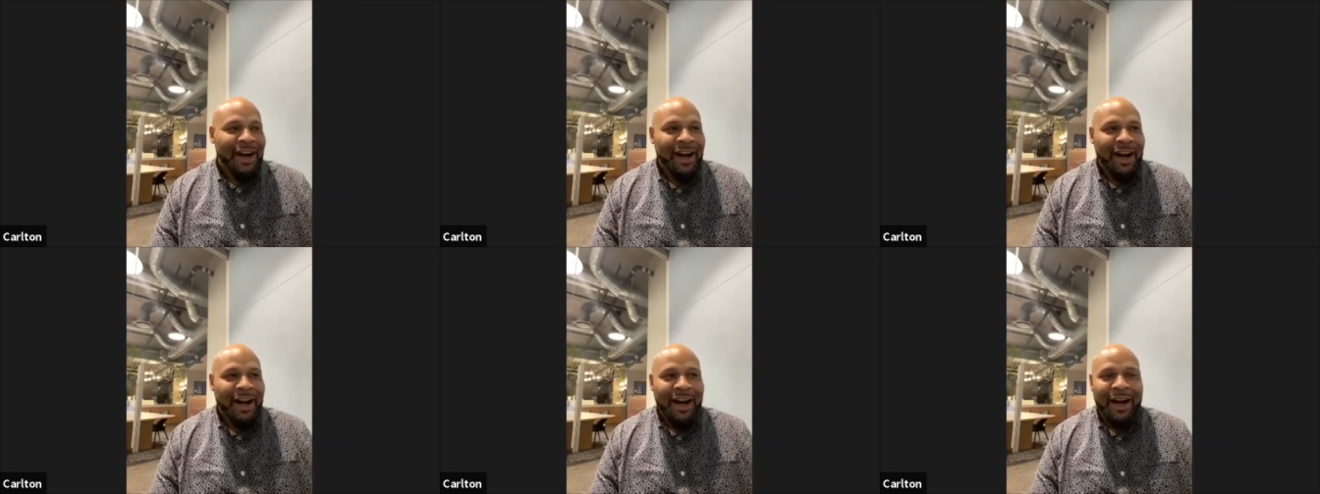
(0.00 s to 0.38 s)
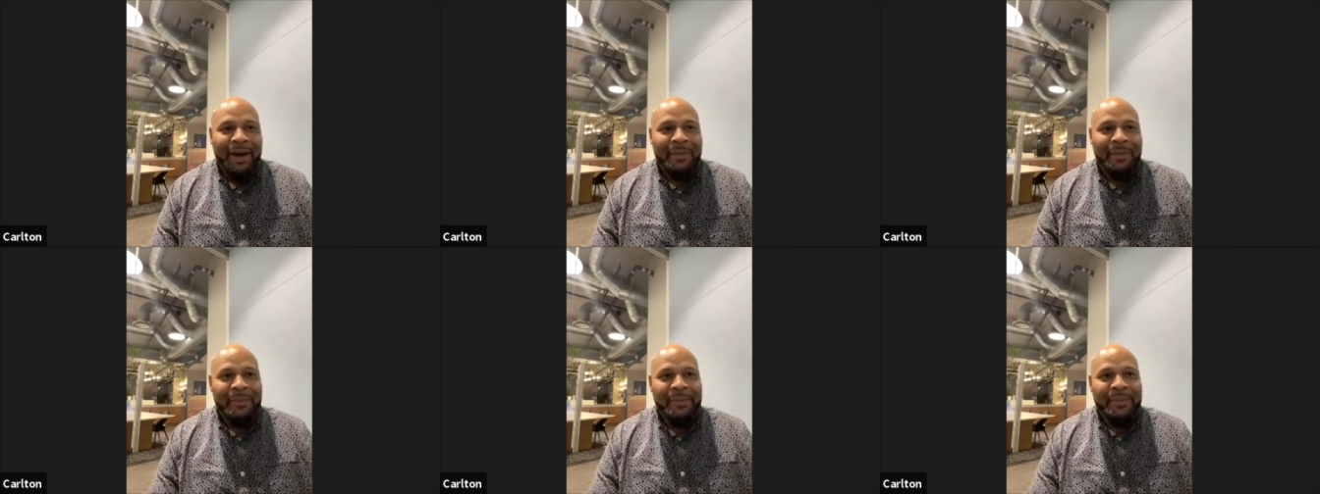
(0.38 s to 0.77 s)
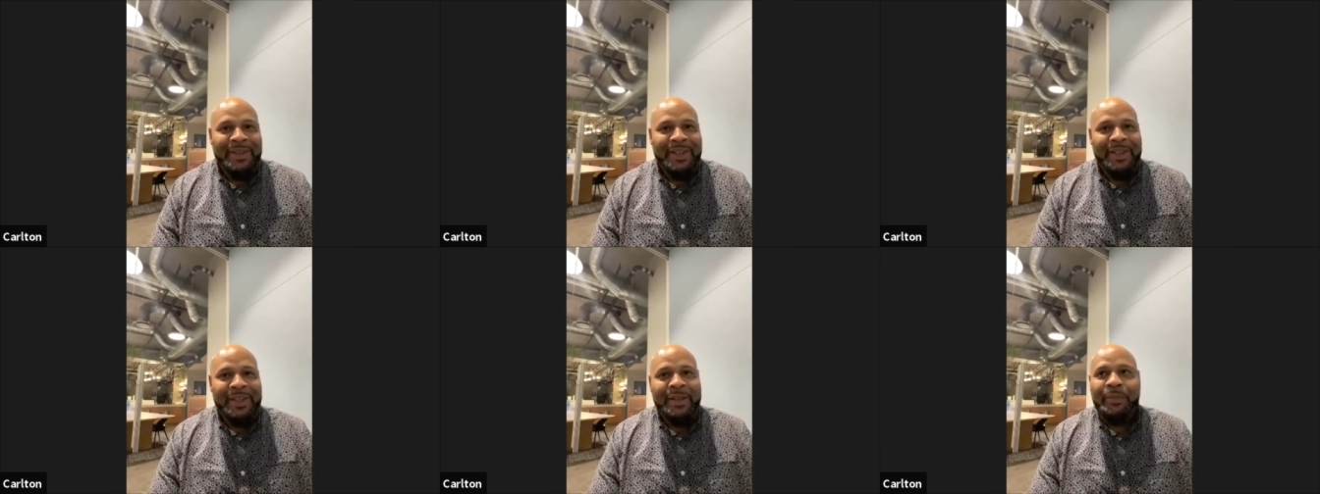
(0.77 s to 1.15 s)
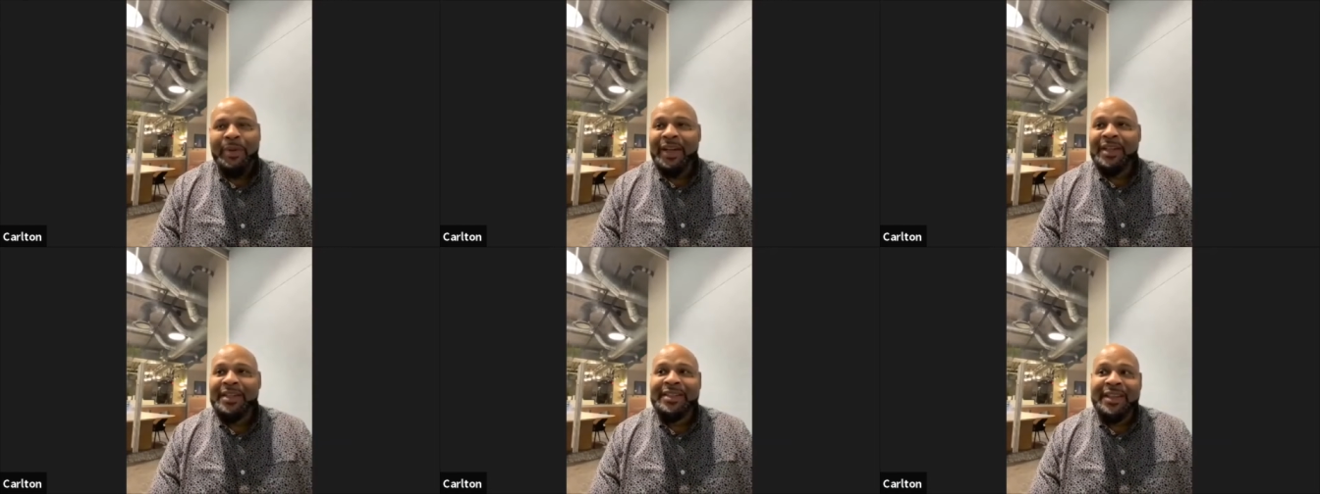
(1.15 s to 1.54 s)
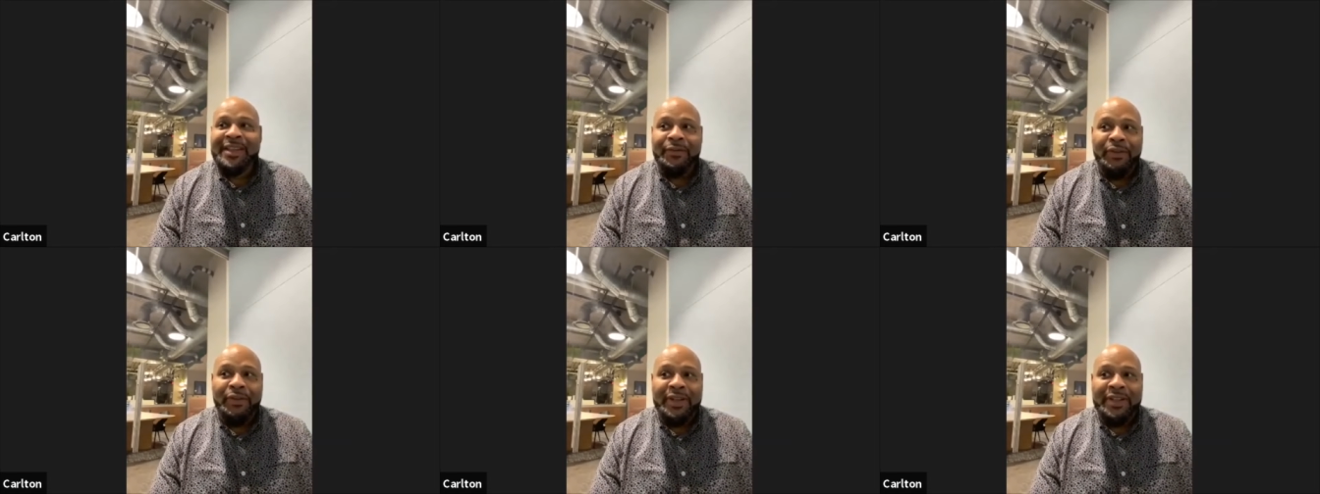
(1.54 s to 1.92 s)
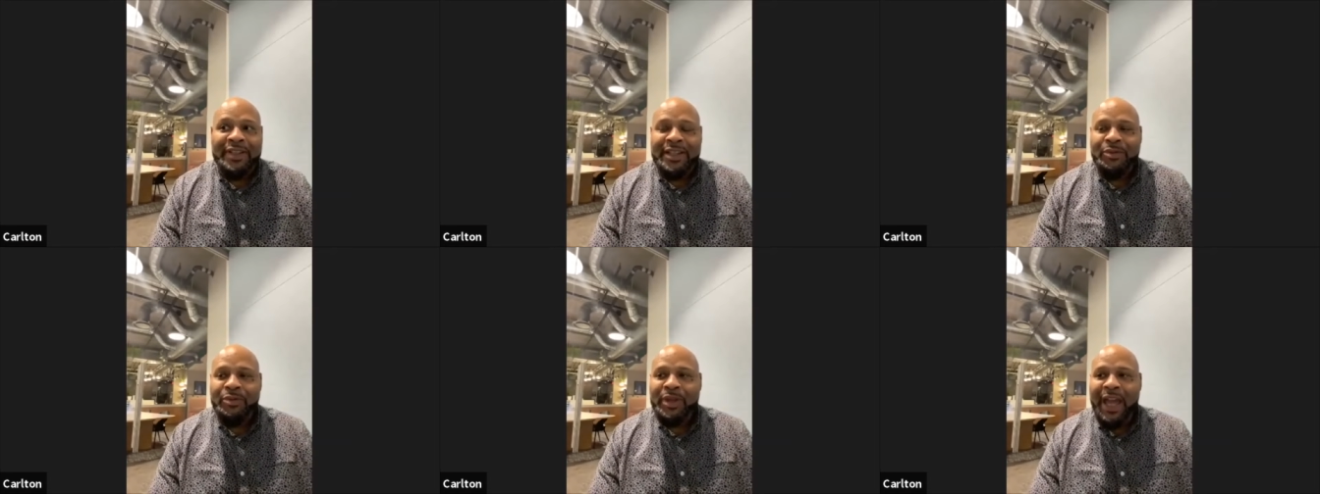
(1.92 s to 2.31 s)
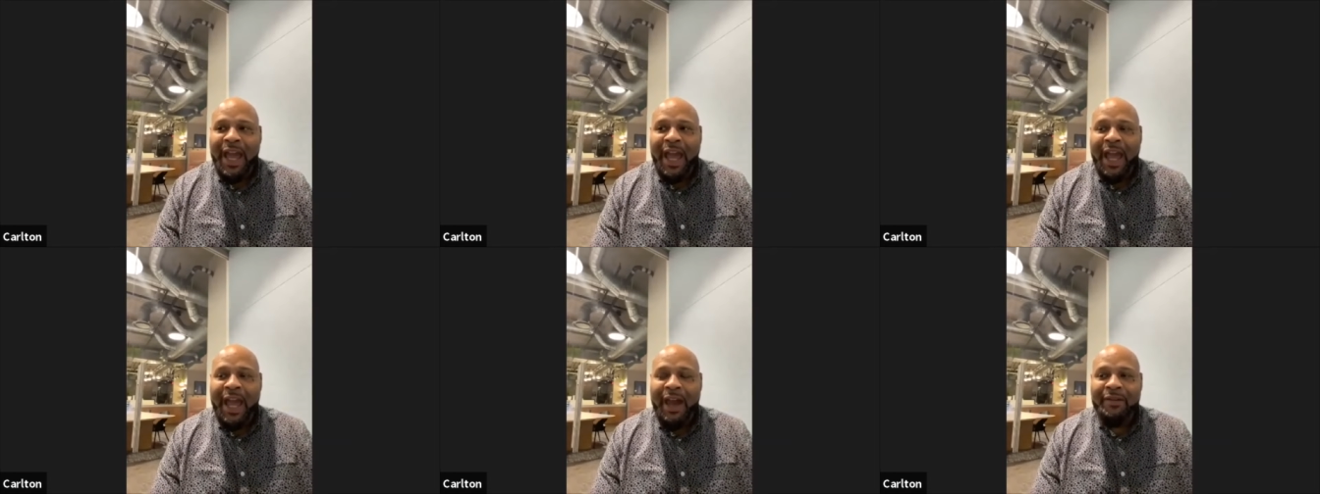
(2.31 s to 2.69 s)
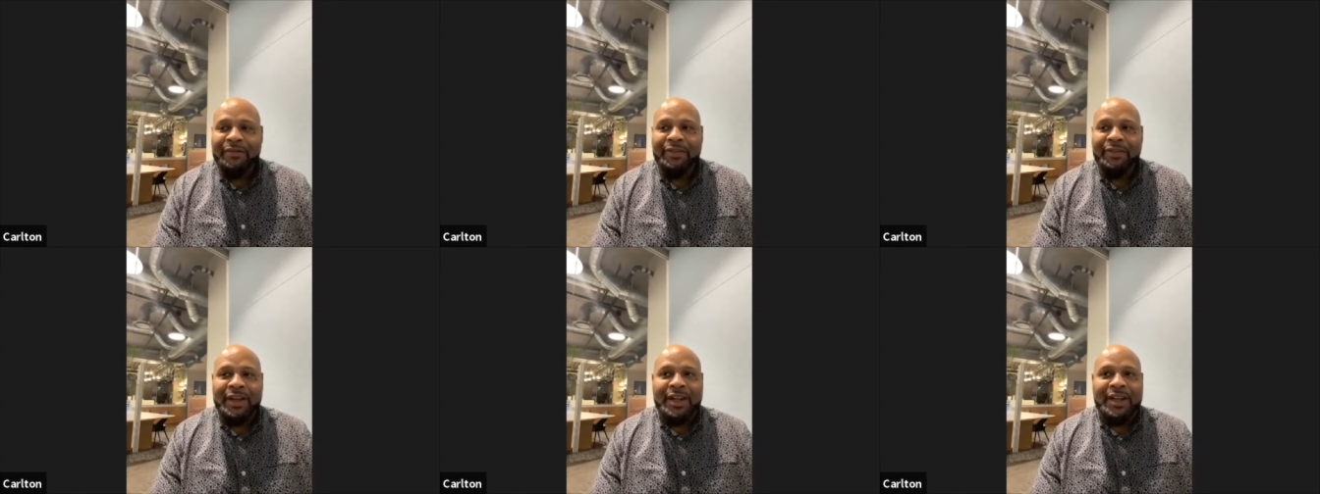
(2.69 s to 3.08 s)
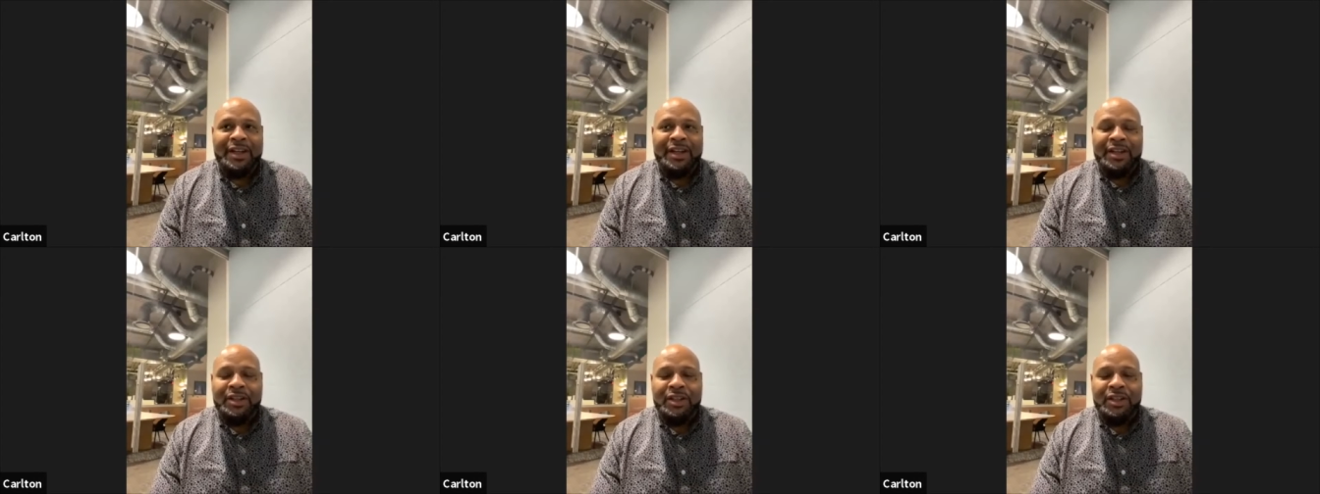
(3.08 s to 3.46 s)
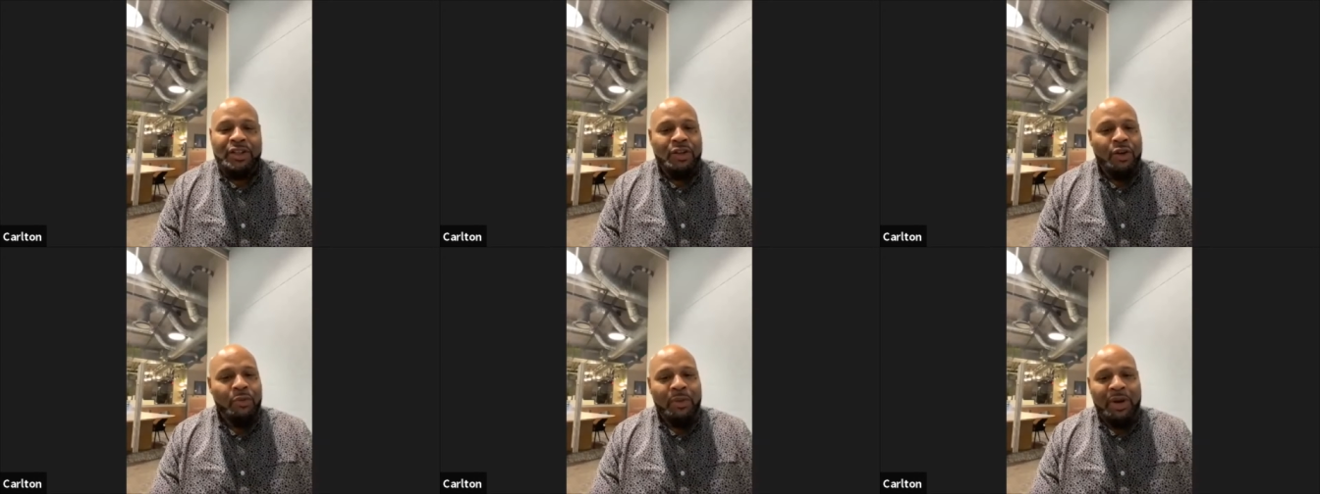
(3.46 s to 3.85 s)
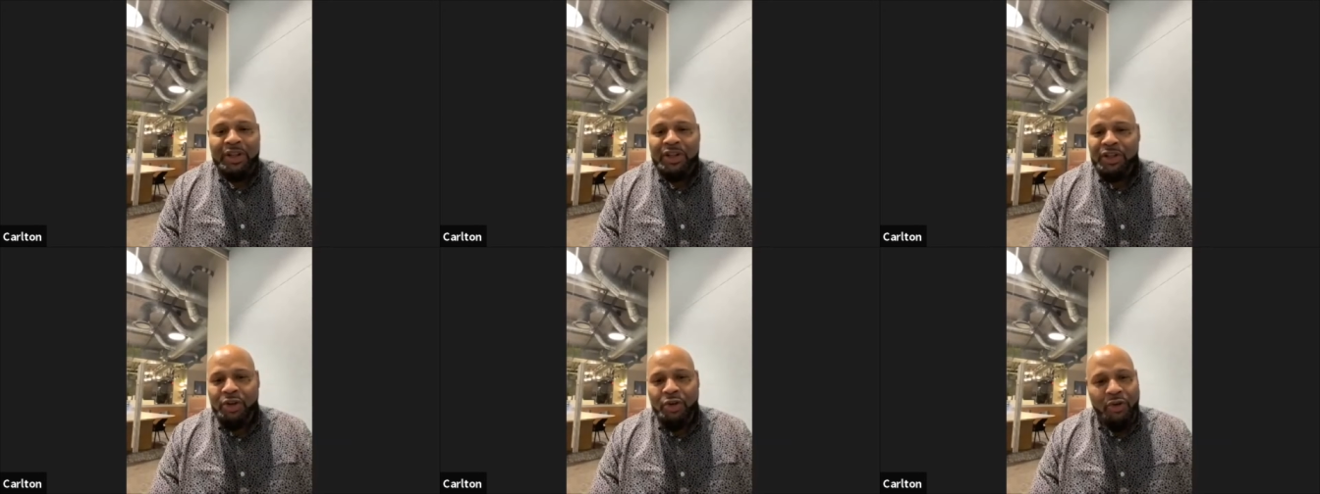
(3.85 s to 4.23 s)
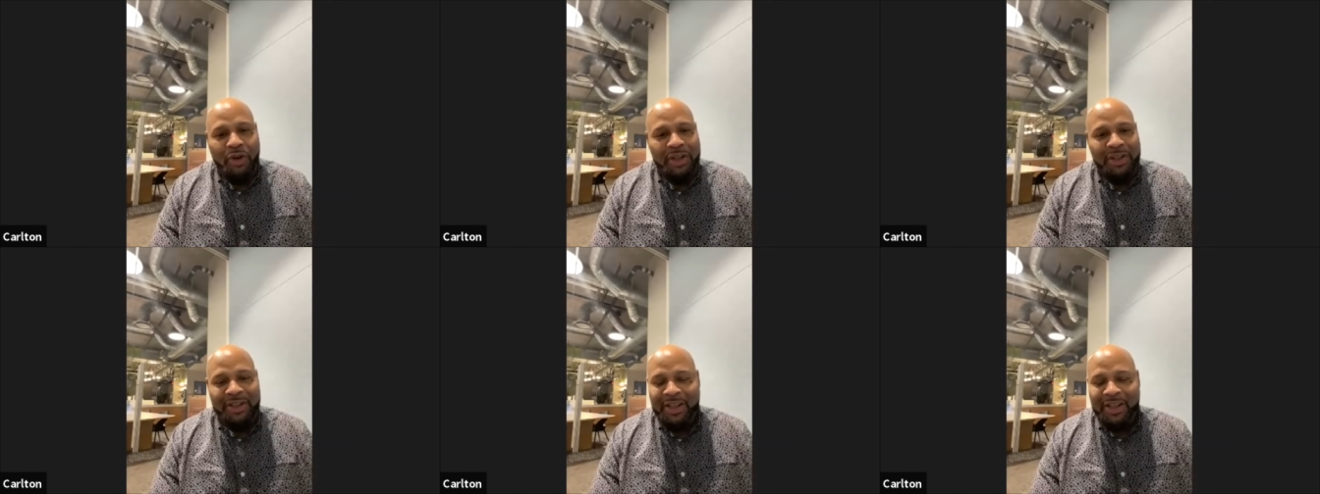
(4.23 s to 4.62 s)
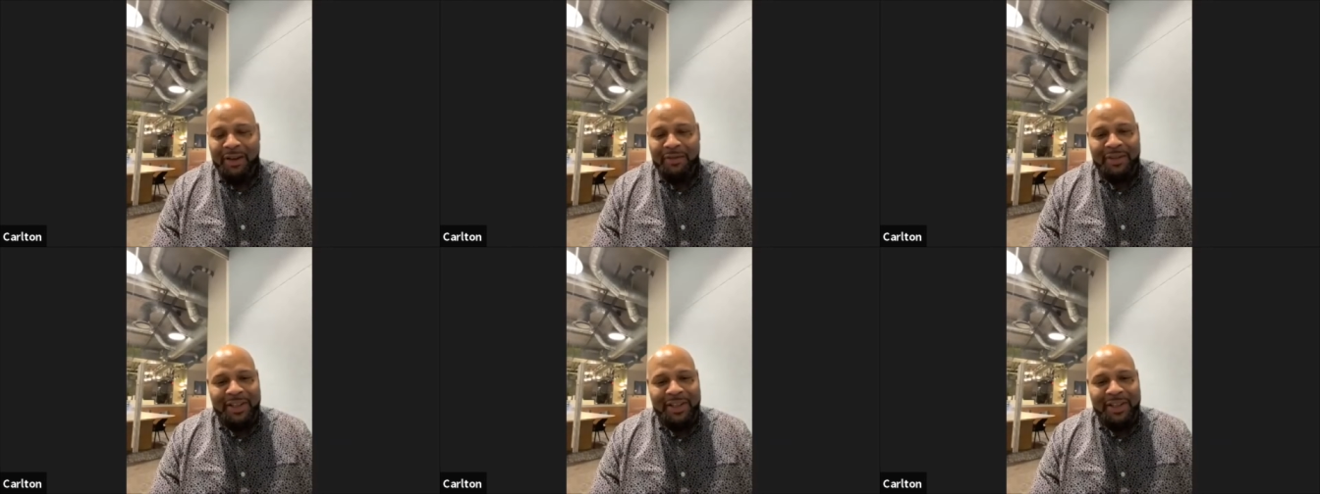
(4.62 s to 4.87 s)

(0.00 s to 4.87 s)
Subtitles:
The biggest difference is we have so much tourist stuff.